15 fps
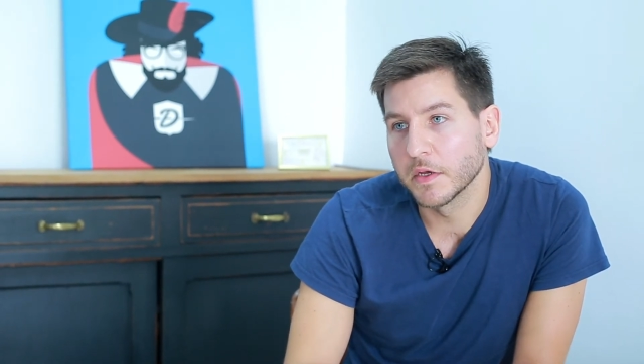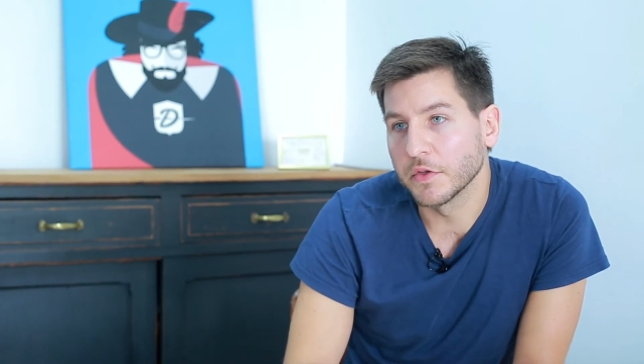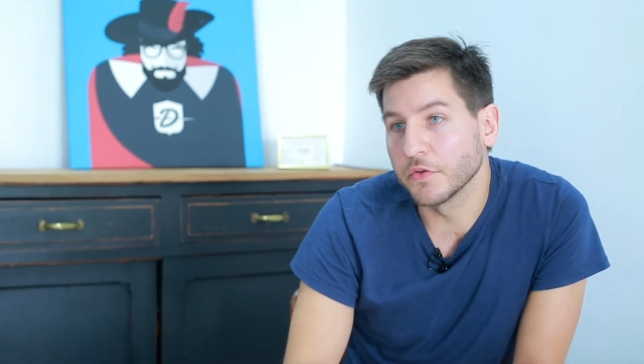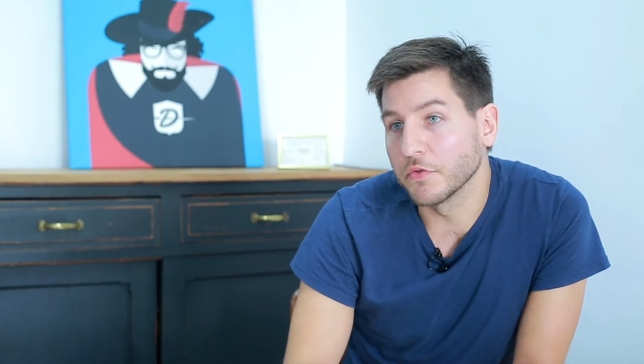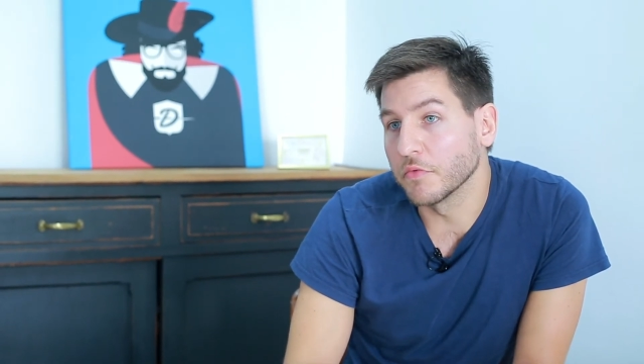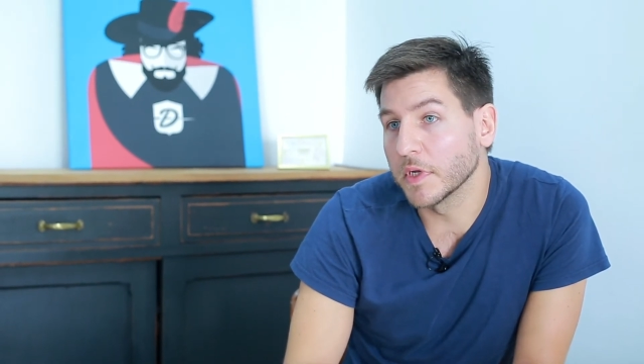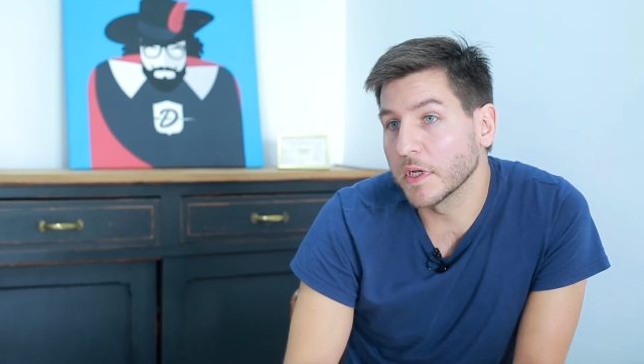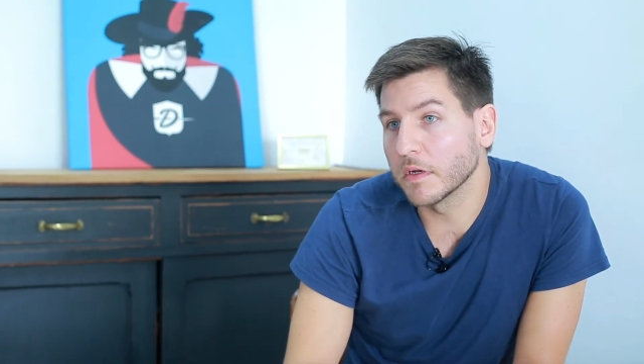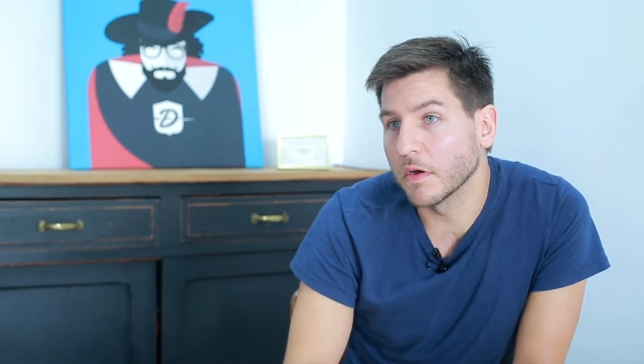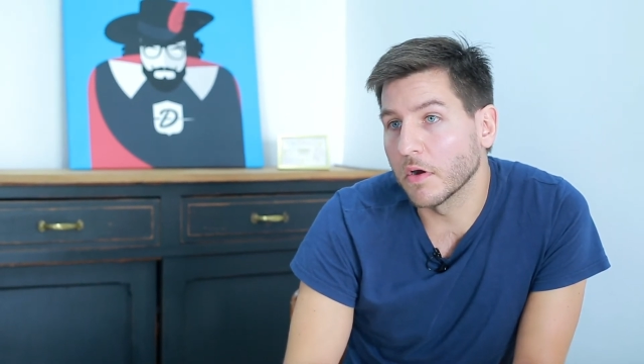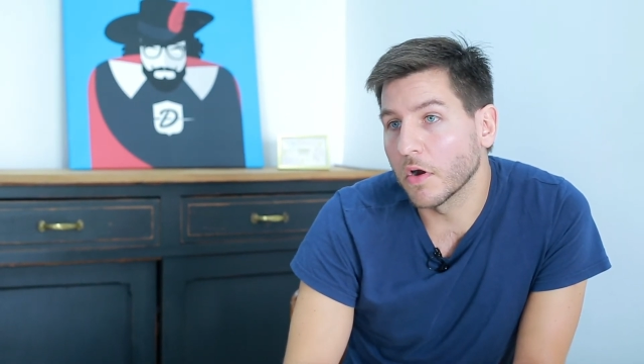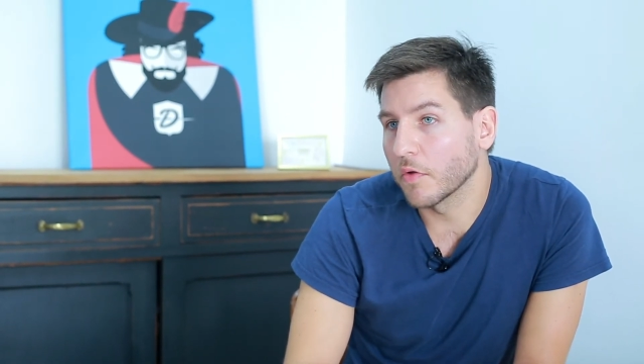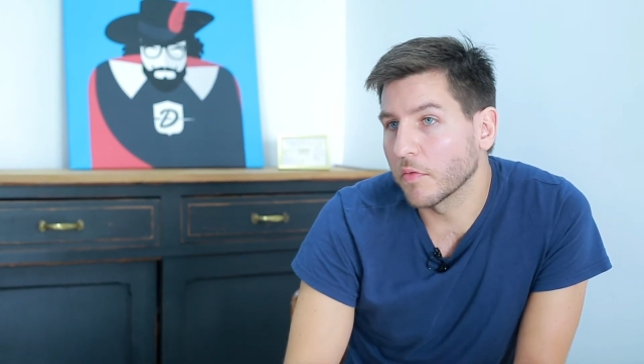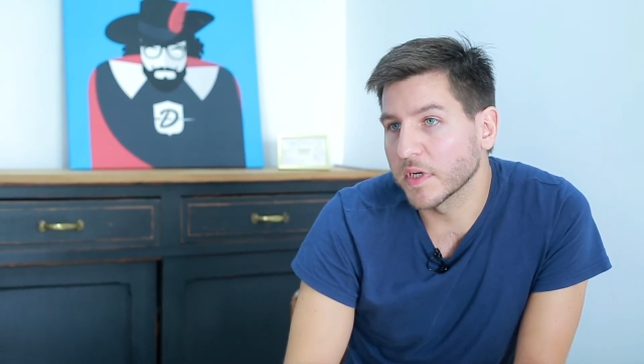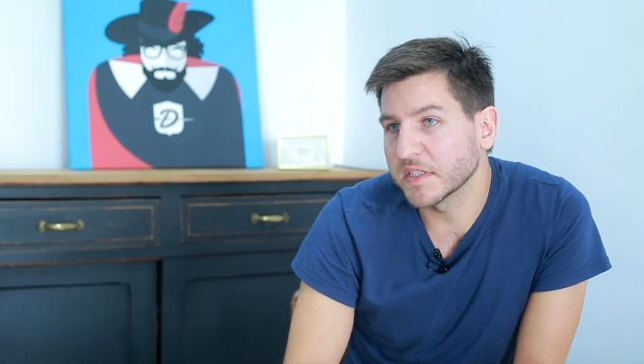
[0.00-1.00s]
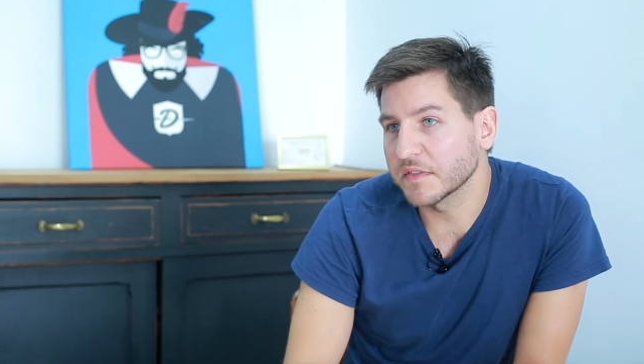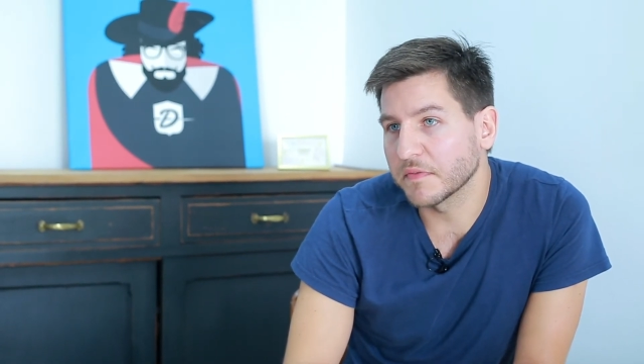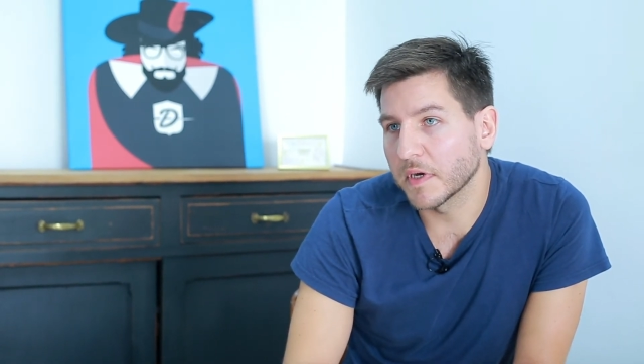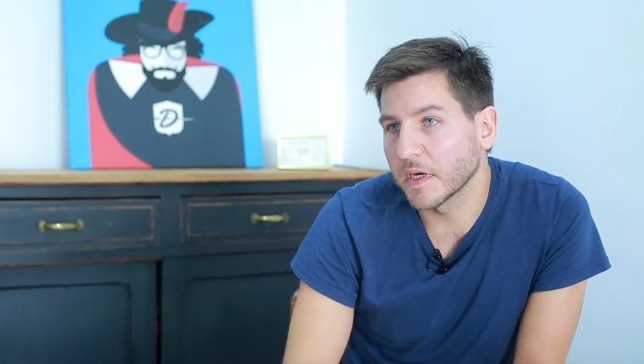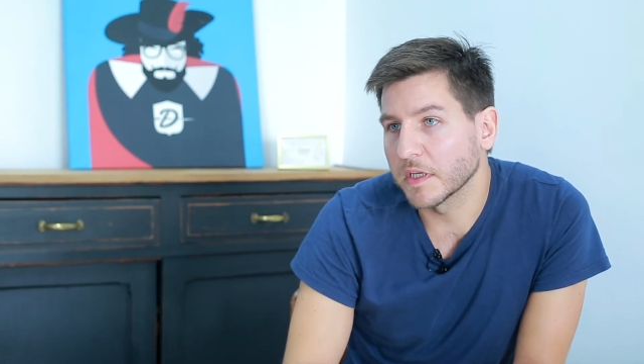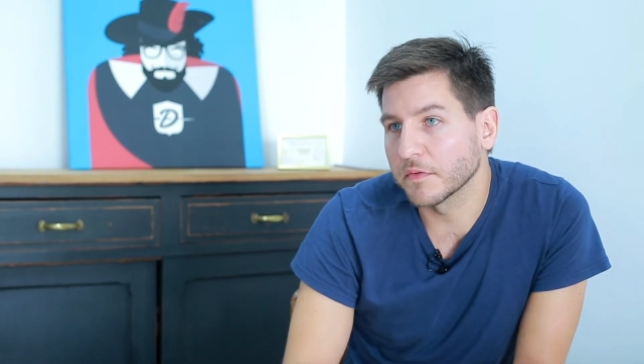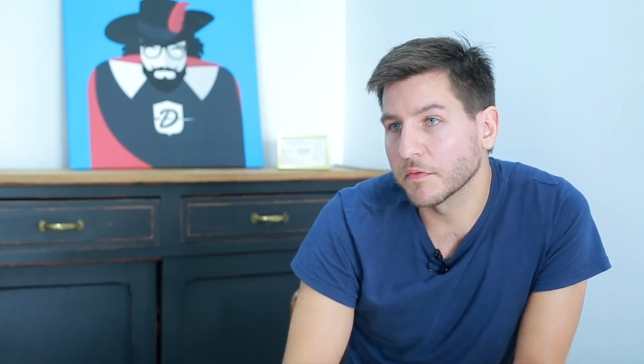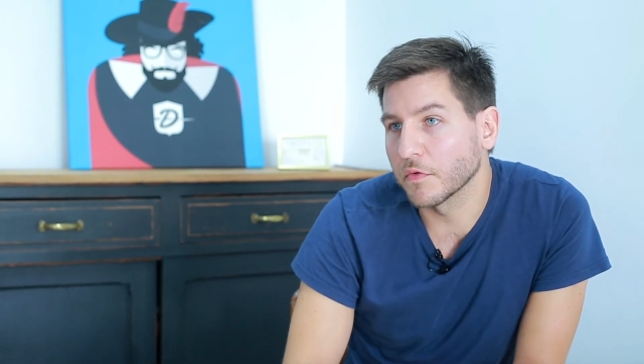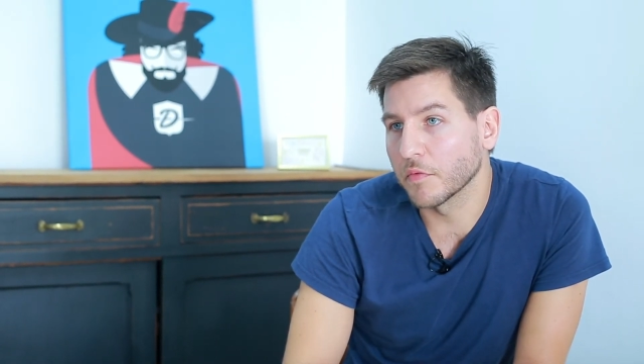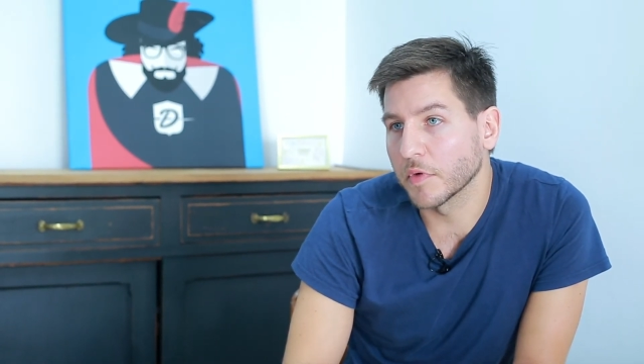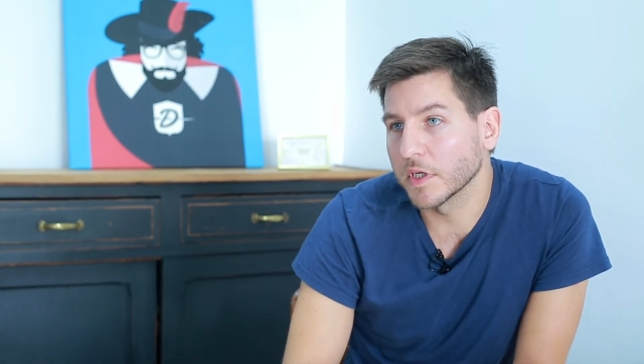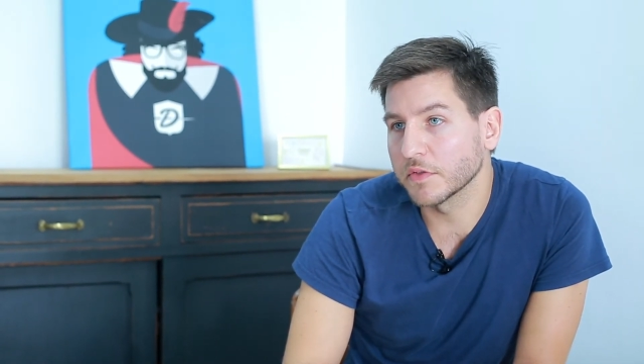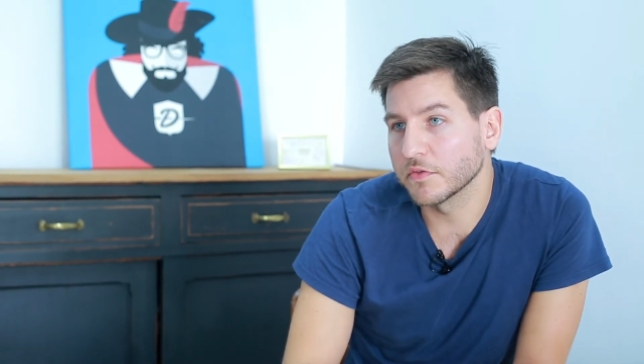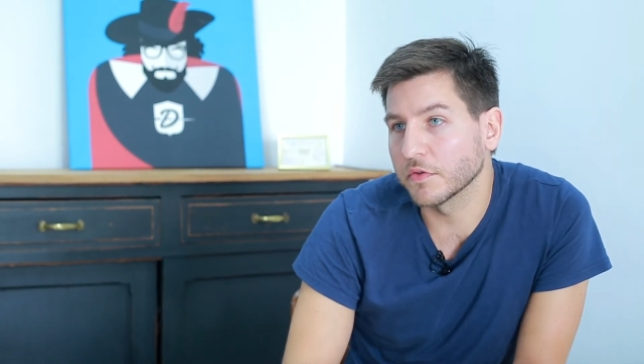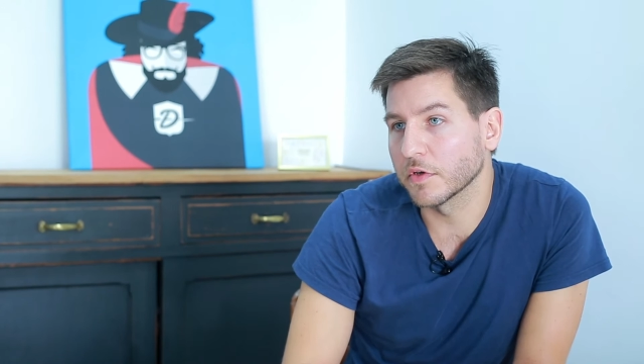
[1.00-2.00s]
you will always find the
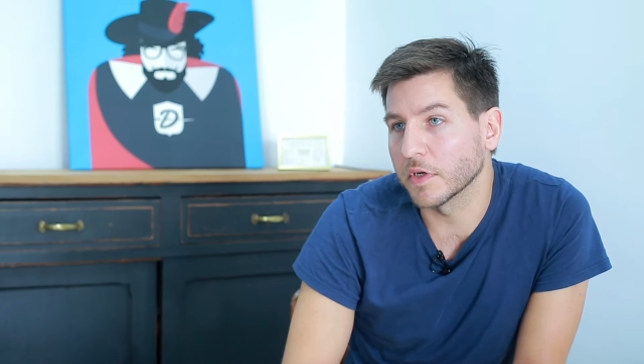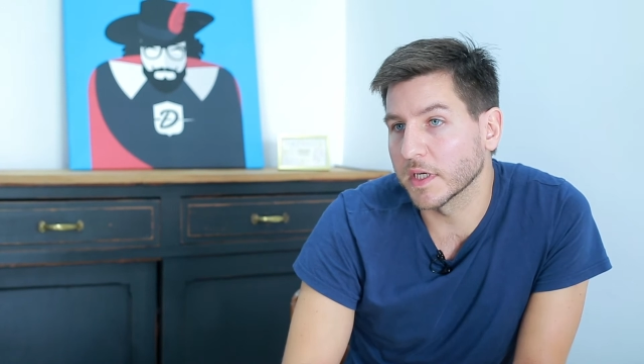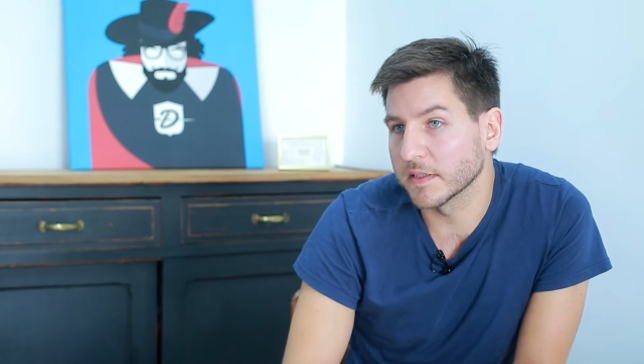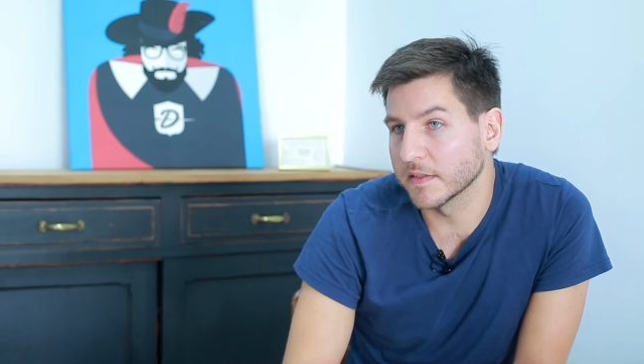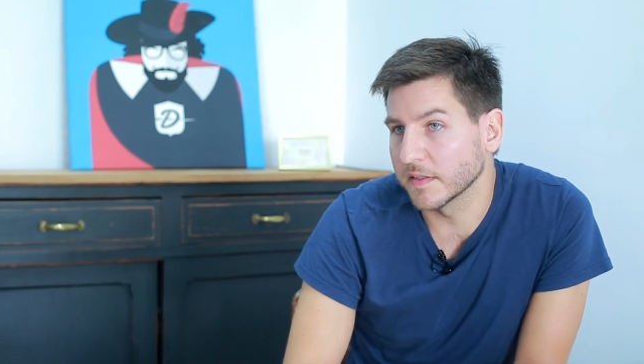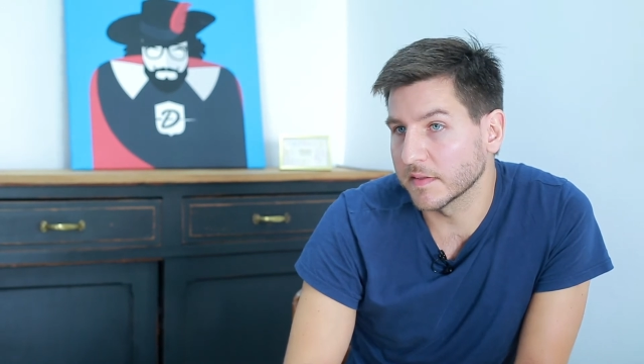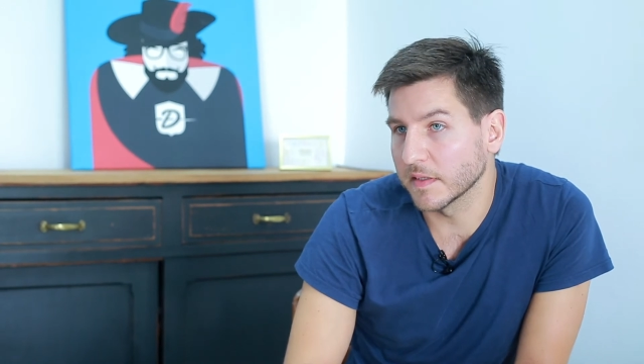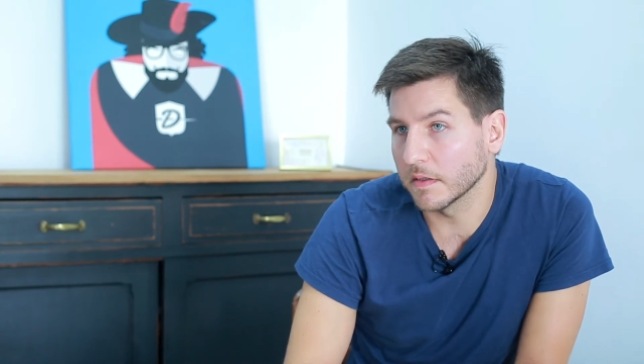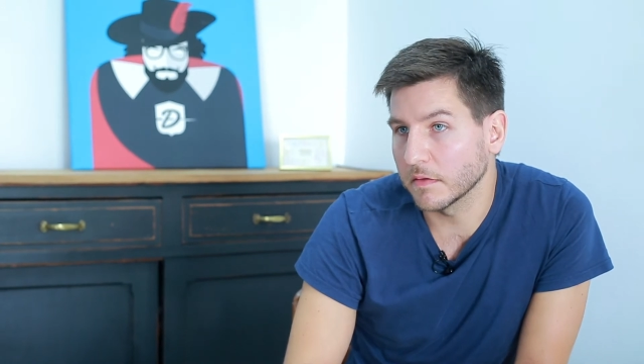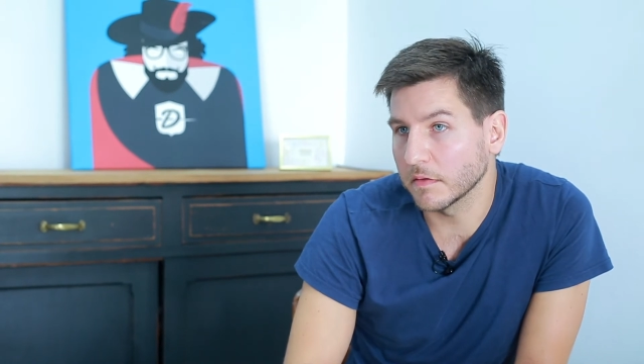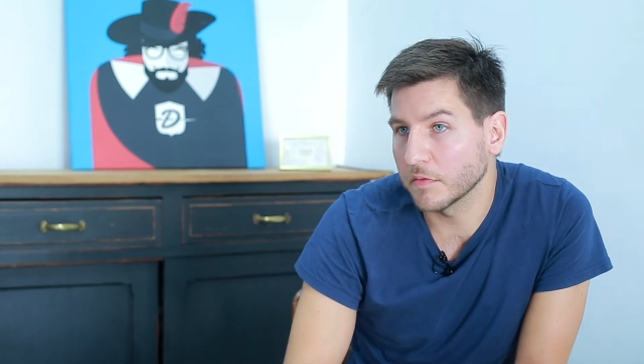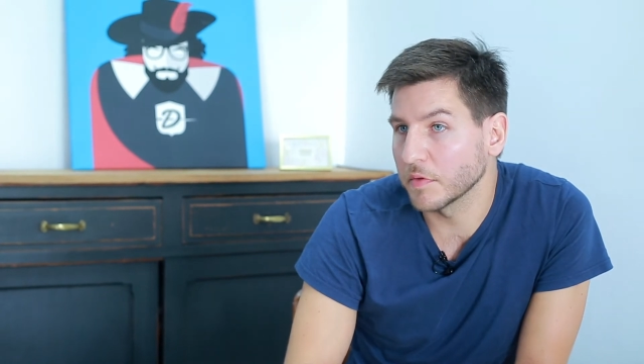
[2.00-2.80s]
way to collect data